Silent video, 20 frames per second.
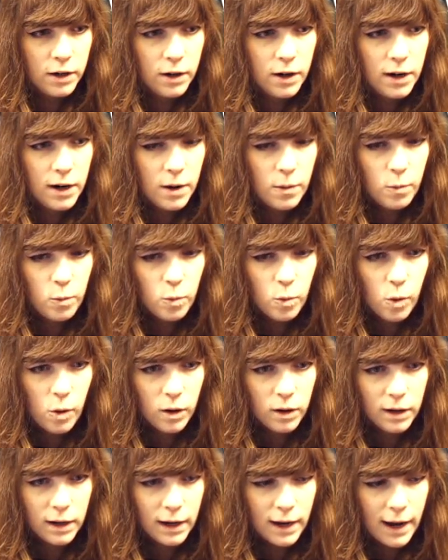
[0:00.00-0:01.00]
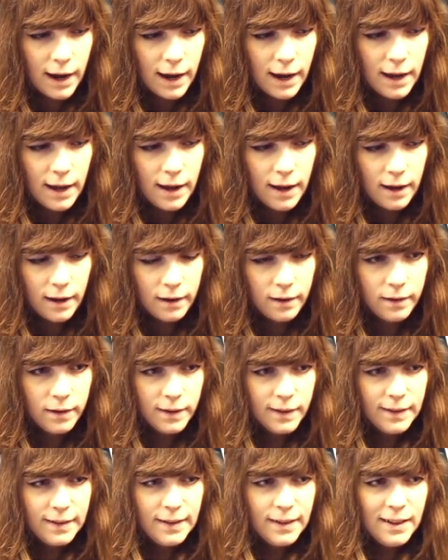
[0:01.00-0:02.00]
I don't want that.
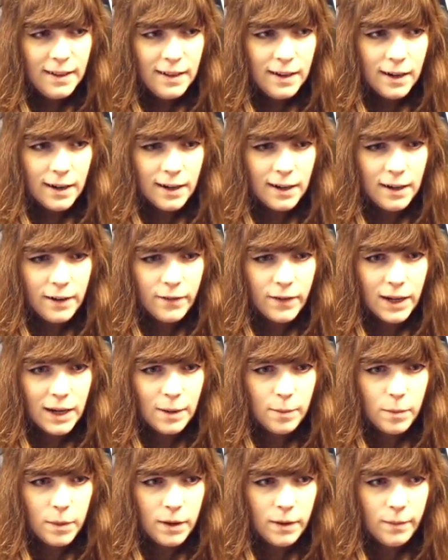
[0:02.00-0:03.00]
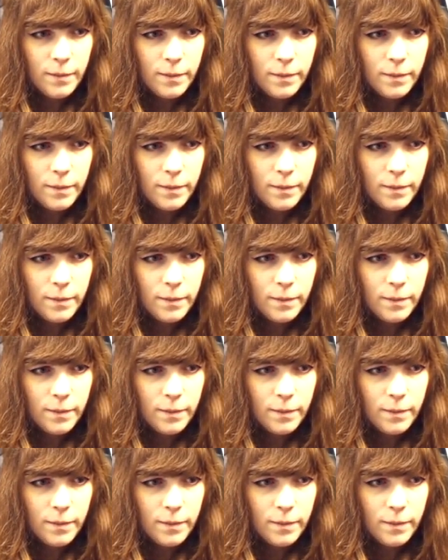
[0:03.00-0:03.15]
I kind of am, but.